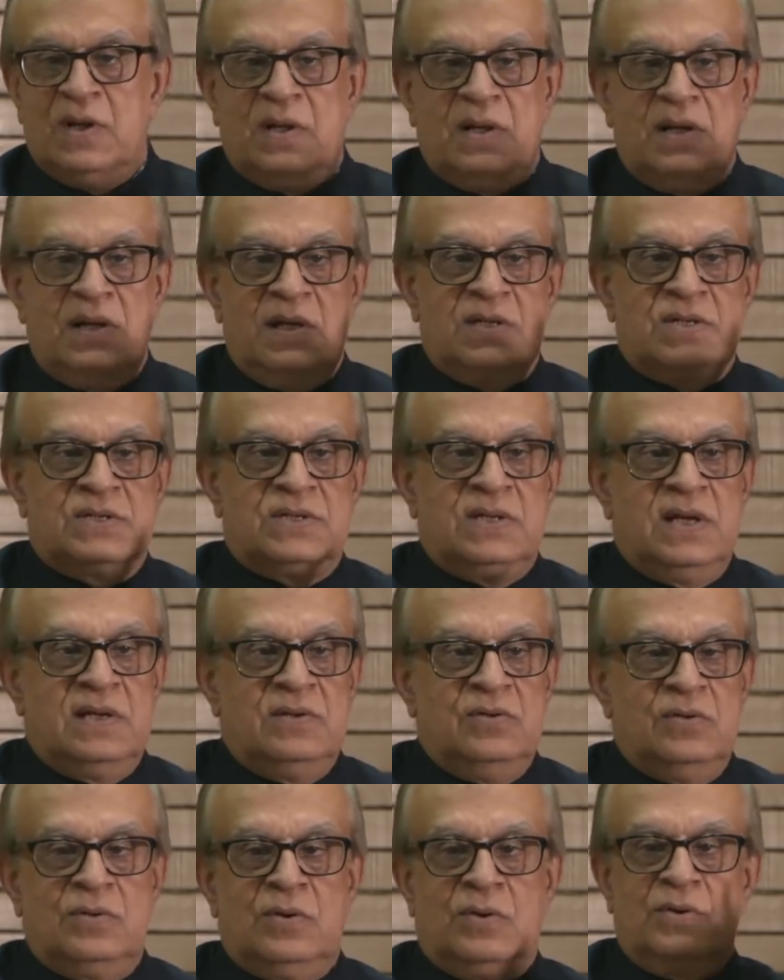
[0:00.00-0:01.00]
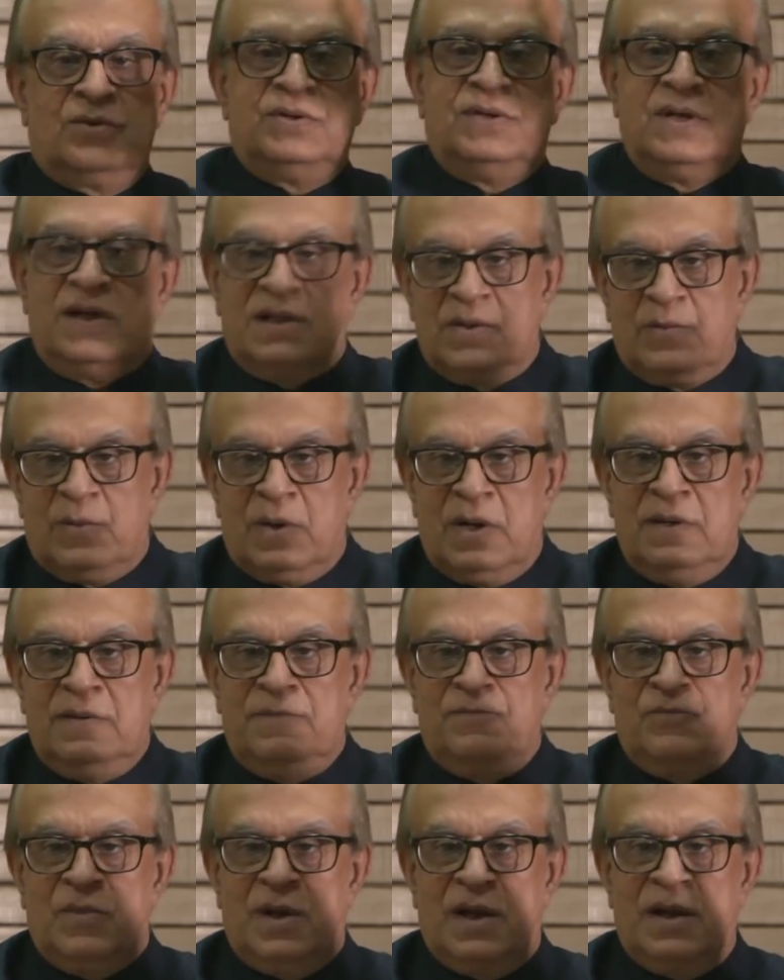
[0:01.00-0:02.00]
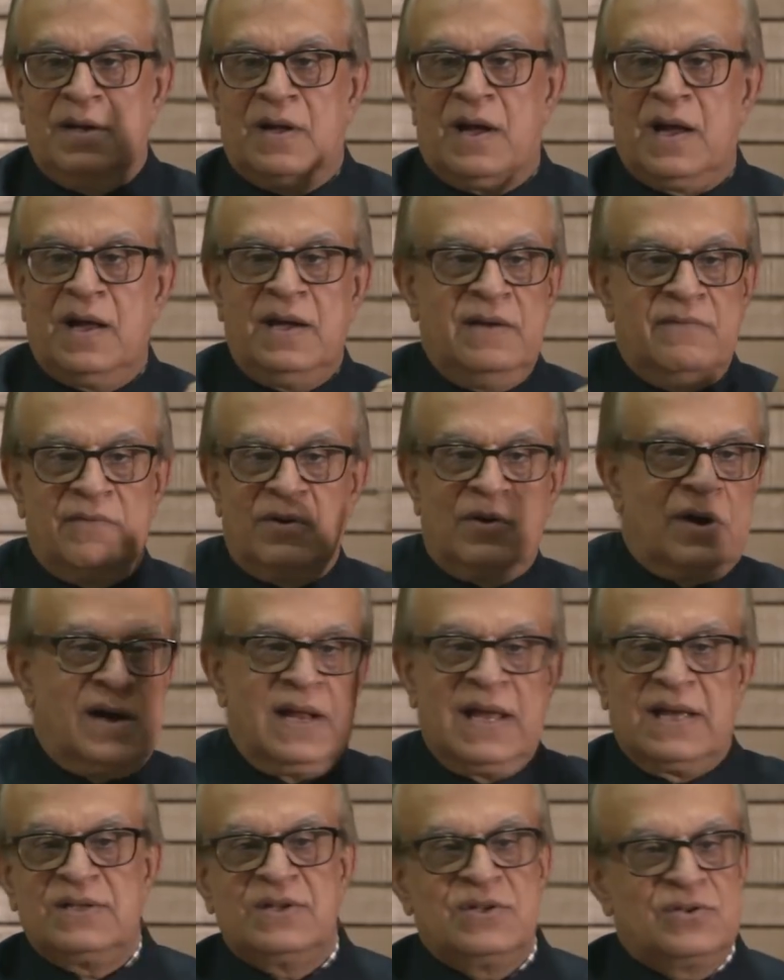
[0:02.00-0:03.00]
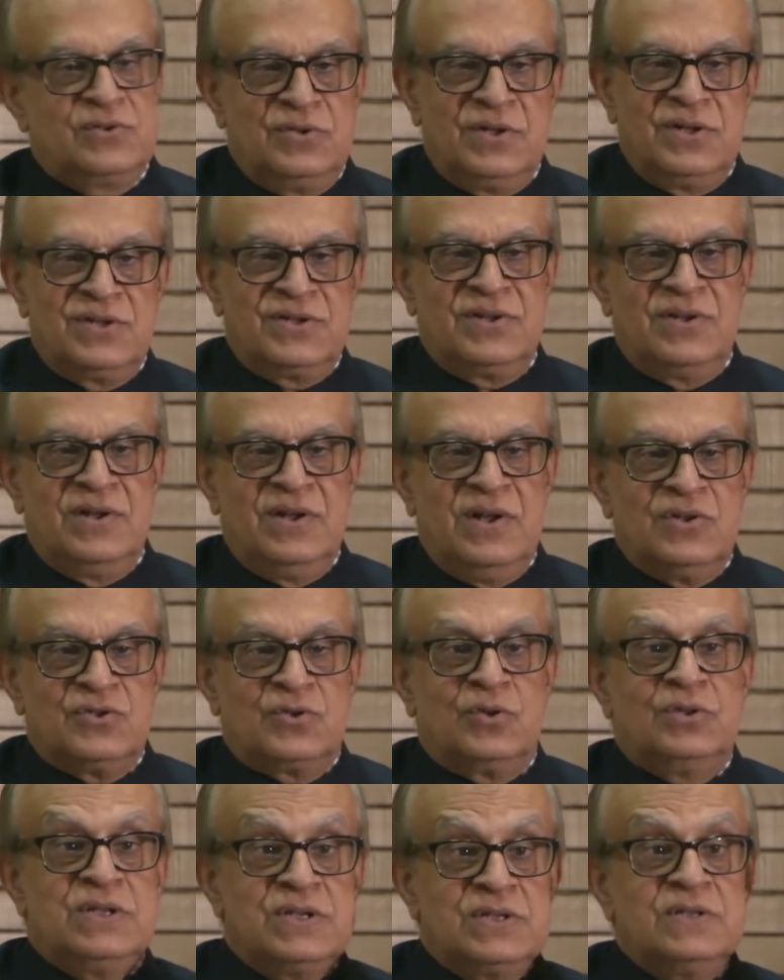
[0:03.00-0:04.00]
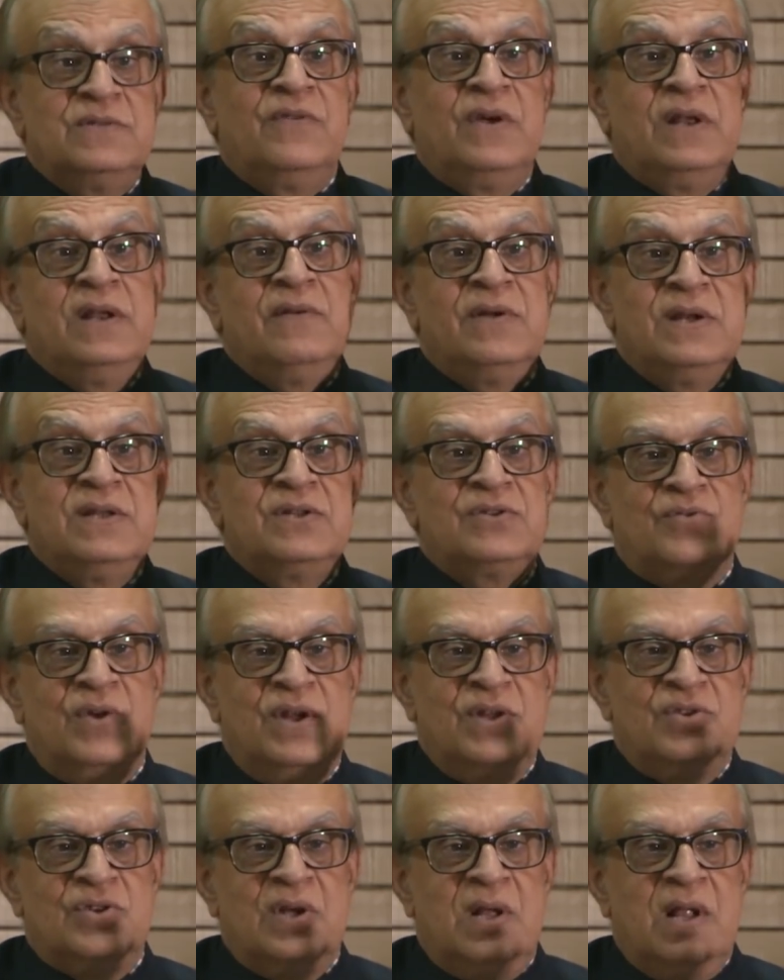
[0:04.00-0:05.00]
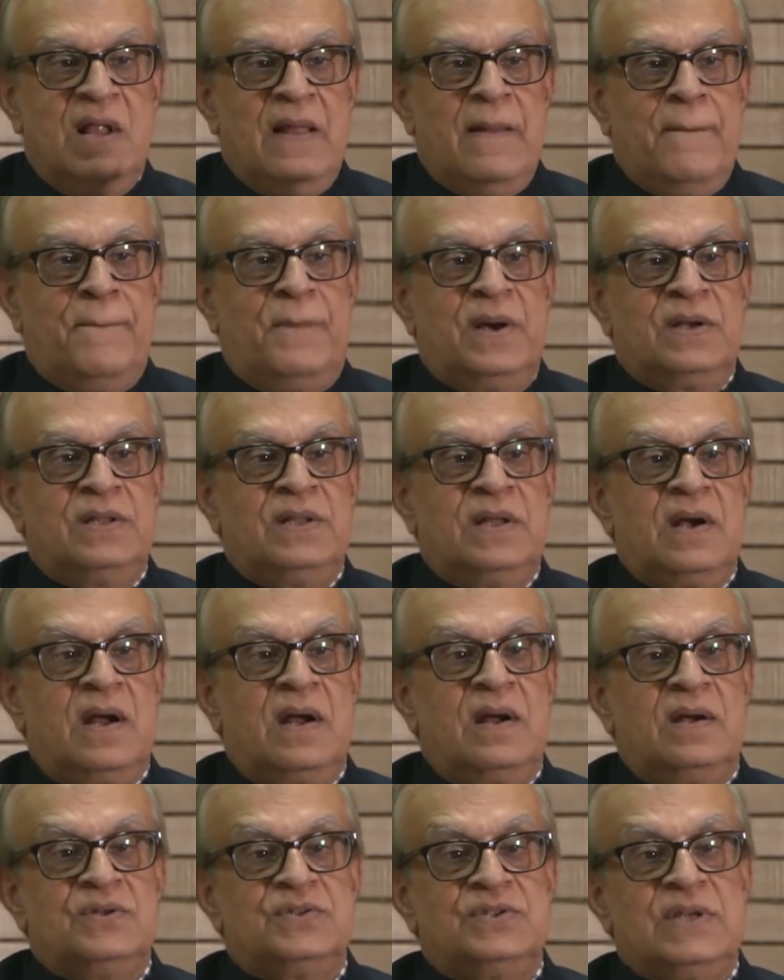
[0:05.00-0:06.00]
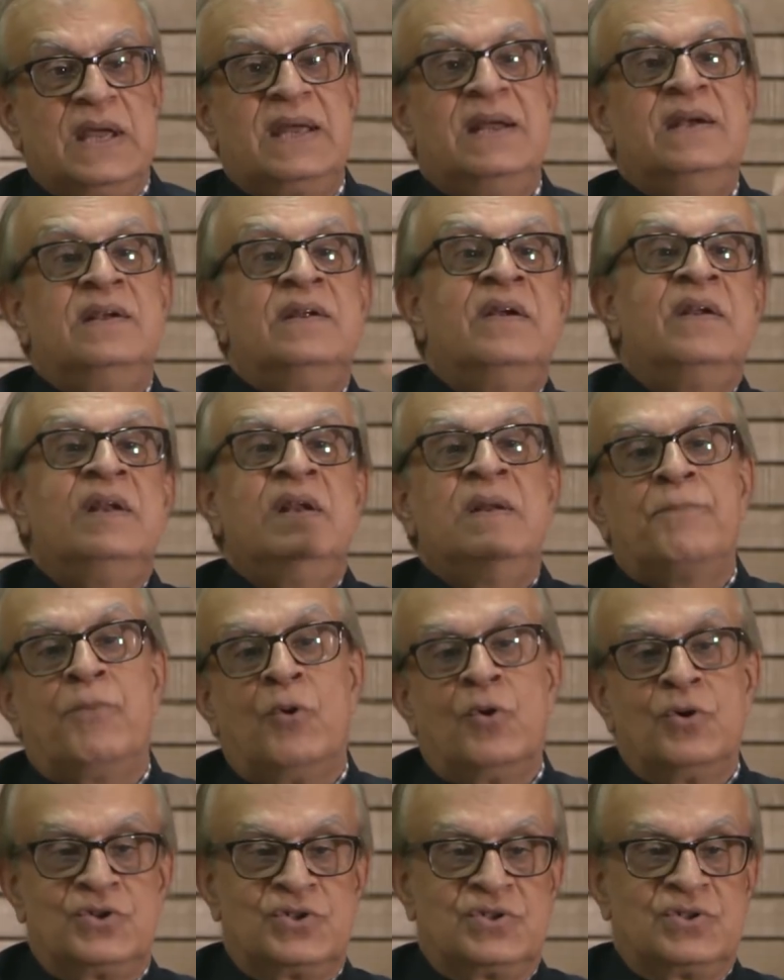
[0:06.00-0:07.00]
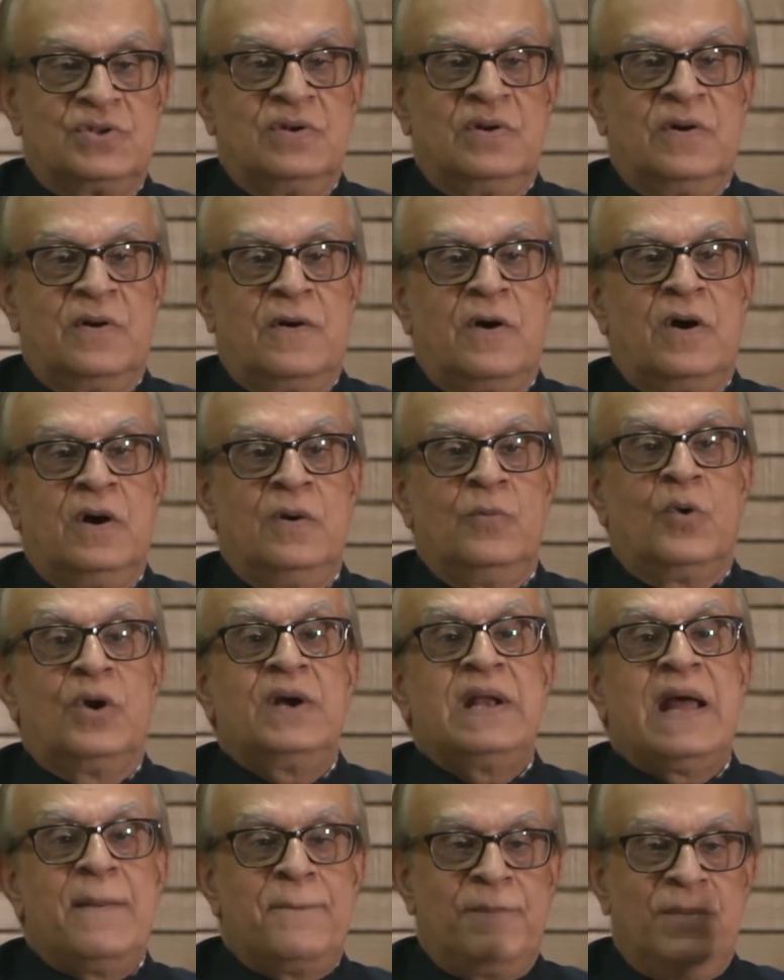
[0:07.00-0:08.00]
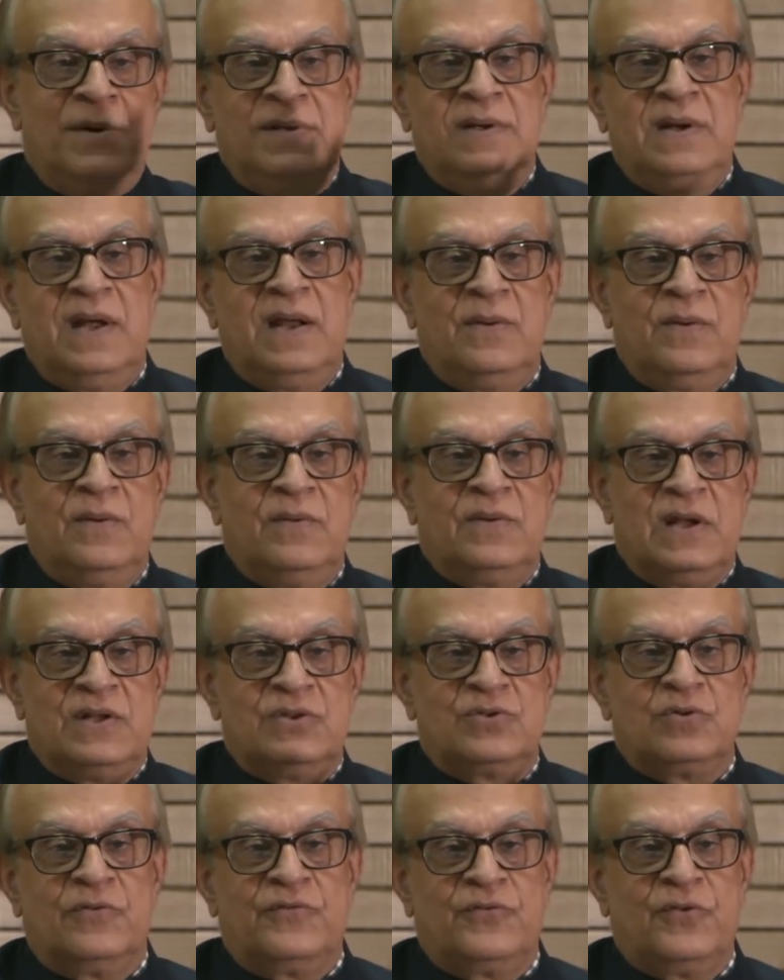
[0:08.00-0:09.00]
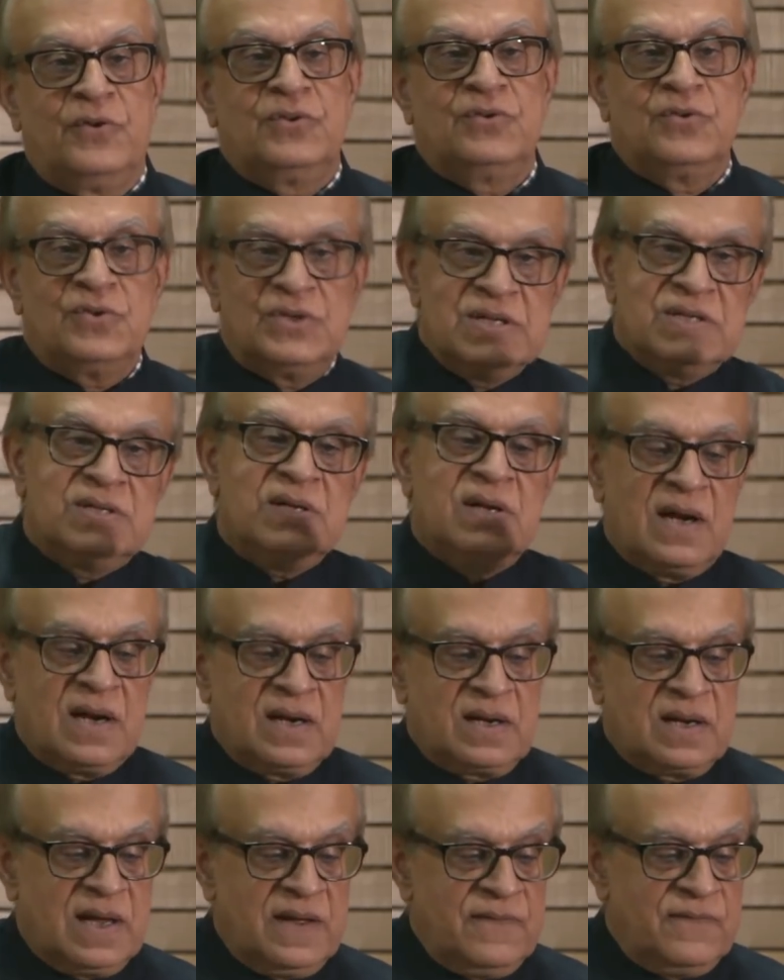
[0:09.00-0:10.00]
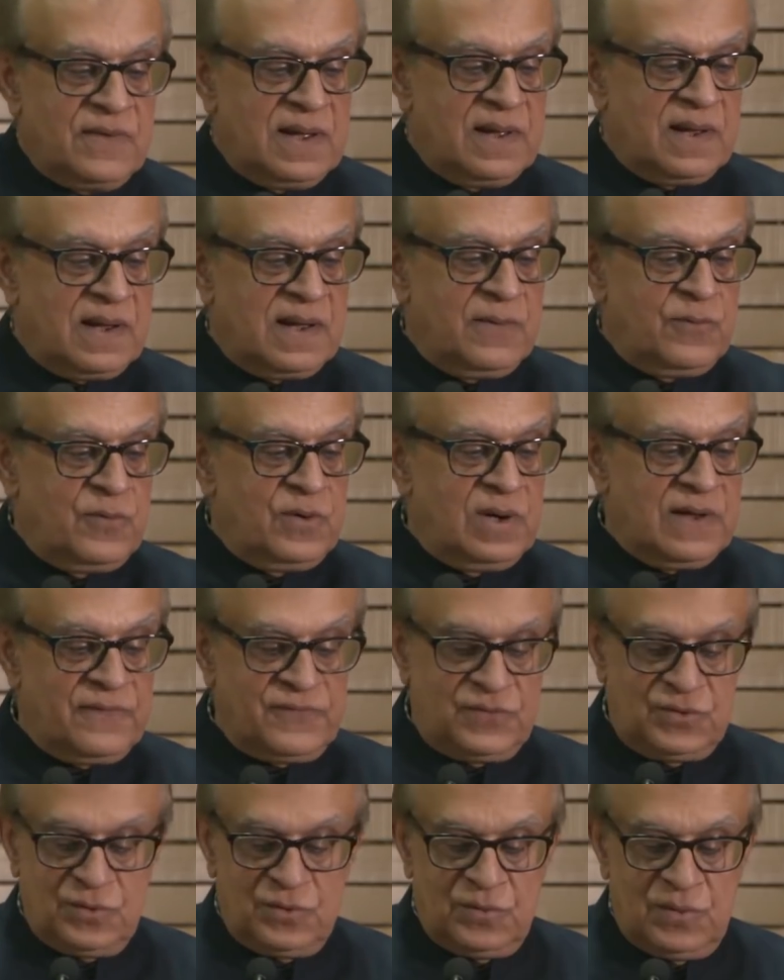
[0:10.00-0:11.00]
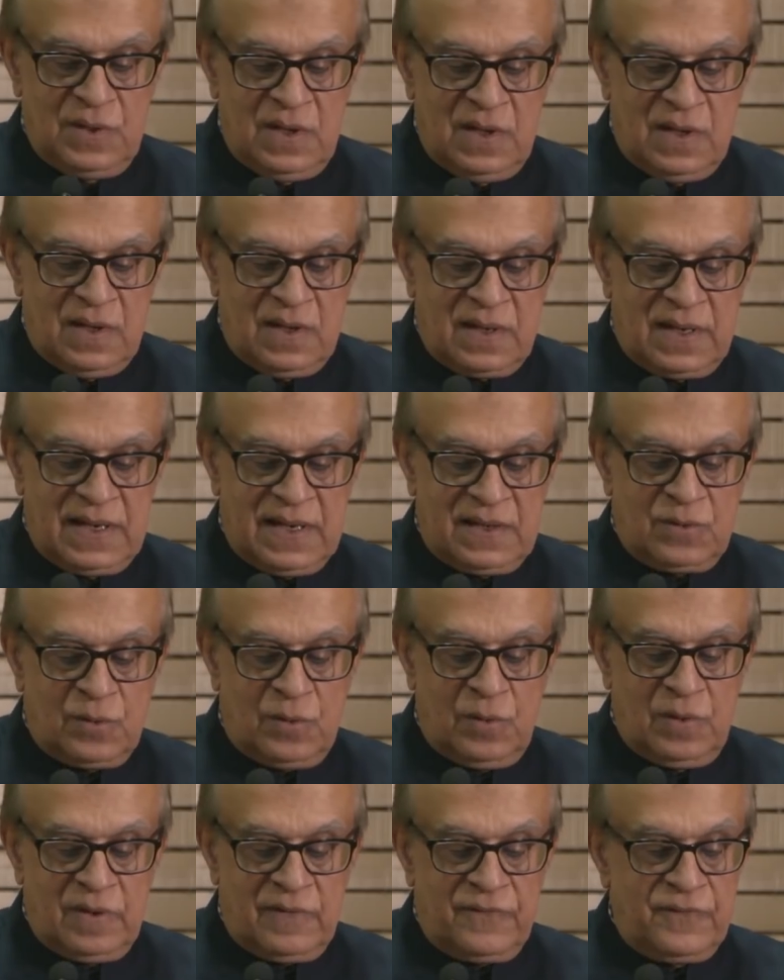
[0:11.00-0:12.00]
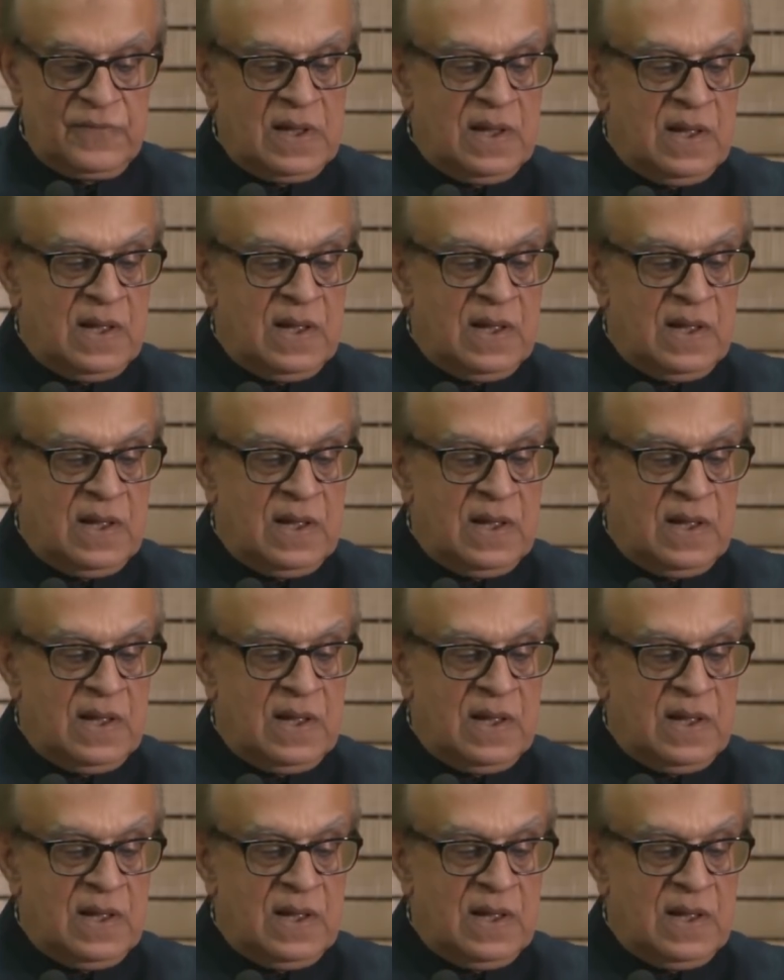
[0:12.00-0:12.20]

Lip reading: each saying you go to the other one, and I never got access to this. So this is very, very strange. But there are secondary reports on what happened and so forth. So this is an archive I would love to get hold of.